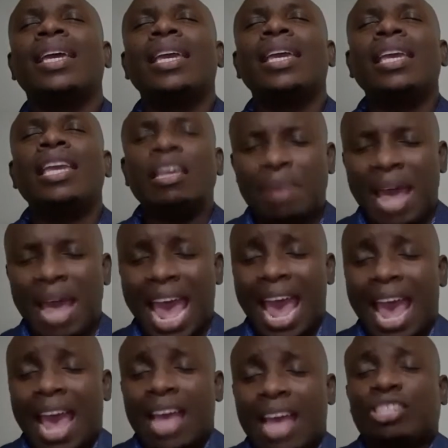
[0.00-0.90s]
In
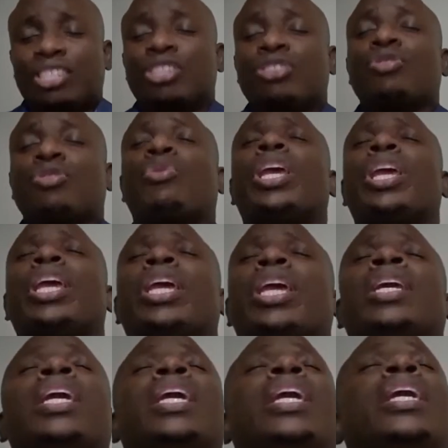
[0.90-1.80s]
pastures
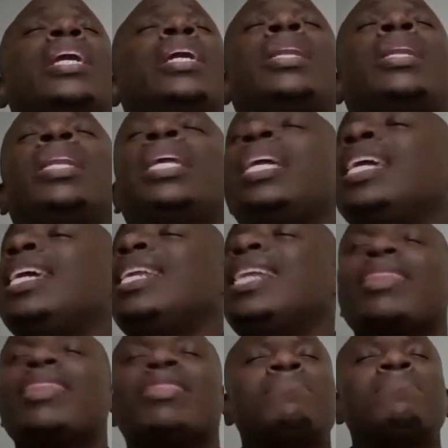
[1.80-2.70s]
green he
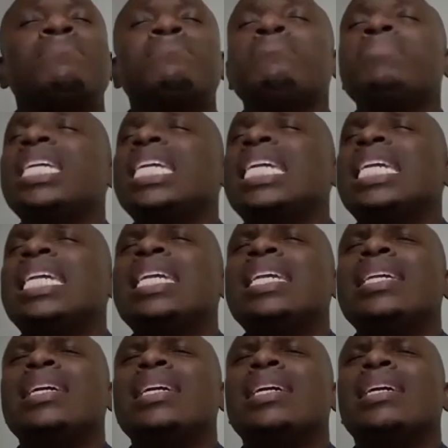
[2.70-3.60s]
leadeth
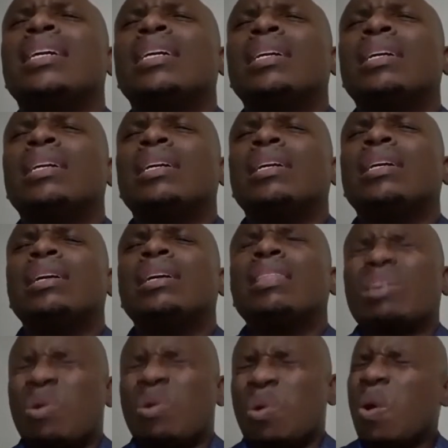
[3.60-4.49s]
me,
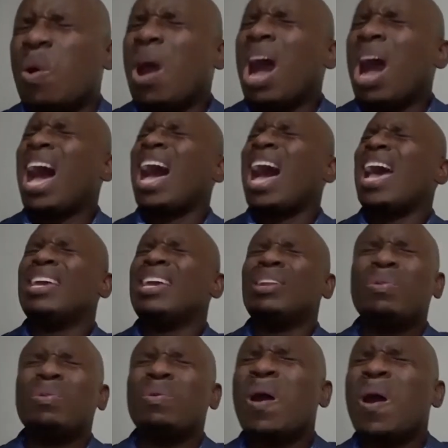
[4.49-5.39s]
the
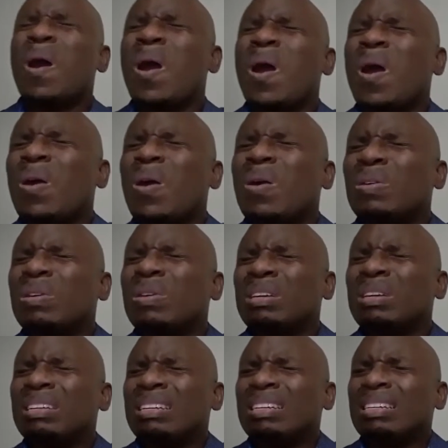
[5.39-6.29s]
quiet
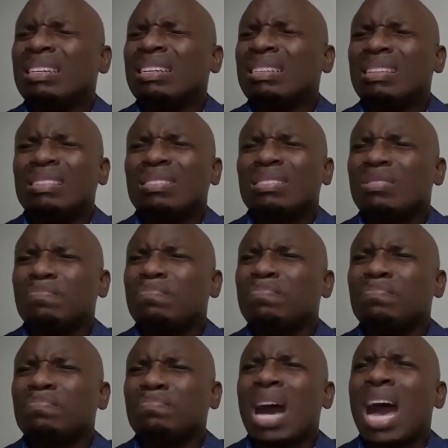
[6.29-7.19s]
waters
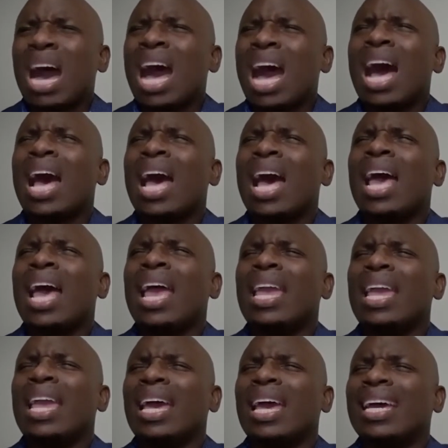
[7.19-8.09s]

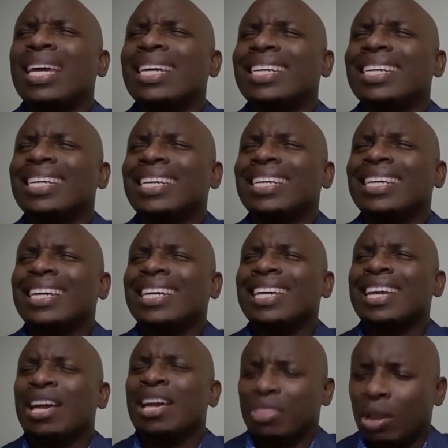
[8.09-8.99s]
by.
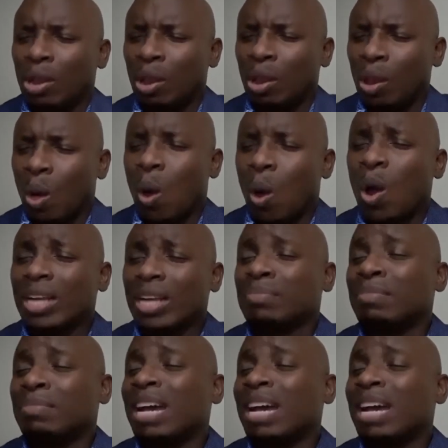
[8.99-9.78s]
The Lord's my